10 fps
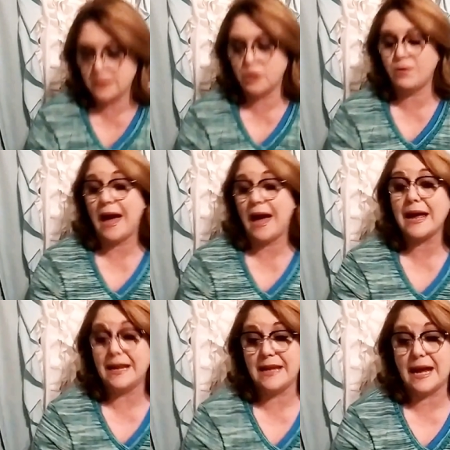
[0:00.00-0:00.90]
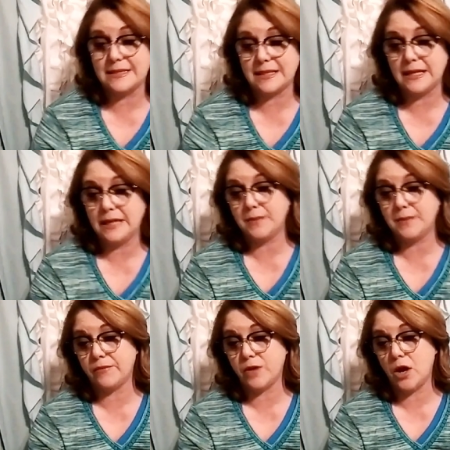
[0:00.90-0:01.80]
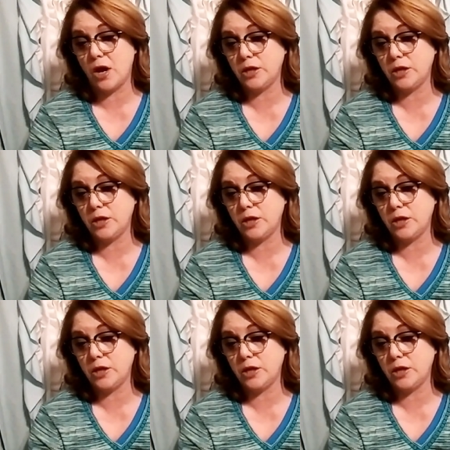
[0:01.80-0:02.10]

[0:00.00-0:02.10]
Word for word: you agonize the kingdom of God.